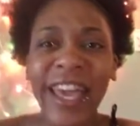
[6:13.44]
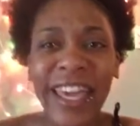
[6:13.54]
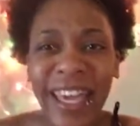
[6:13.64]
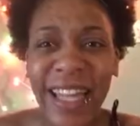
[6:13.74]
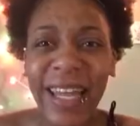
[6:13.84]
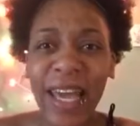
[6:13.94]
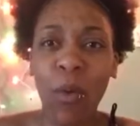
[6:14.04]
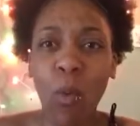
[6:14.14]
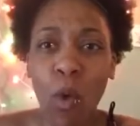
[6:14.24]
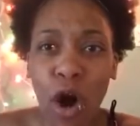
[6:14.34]
healing
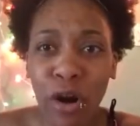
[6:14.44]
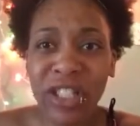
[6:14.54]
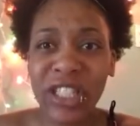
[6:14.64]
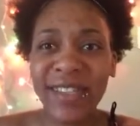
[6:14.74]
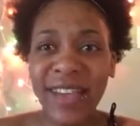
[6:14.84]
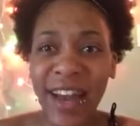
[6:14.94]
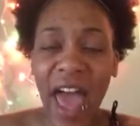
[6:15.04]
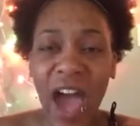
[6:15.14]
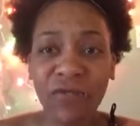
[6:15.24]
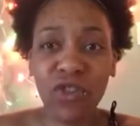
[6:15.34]
and work she's gonna
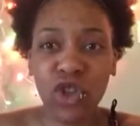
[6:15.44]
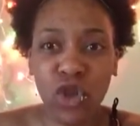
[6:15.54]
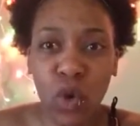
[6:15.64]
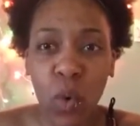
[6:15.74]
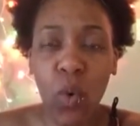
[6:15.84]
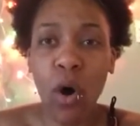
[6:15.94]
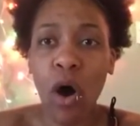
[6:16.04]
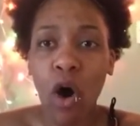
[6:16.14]
have to do